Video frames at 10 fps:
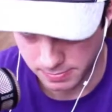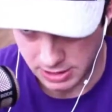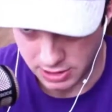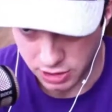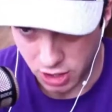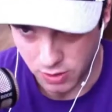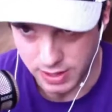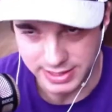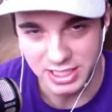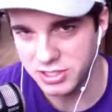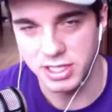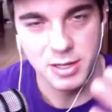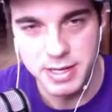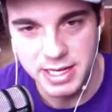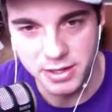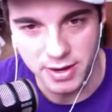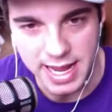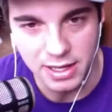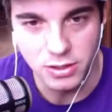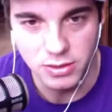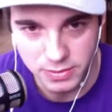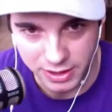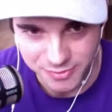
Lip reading: So it's just going to be another angle of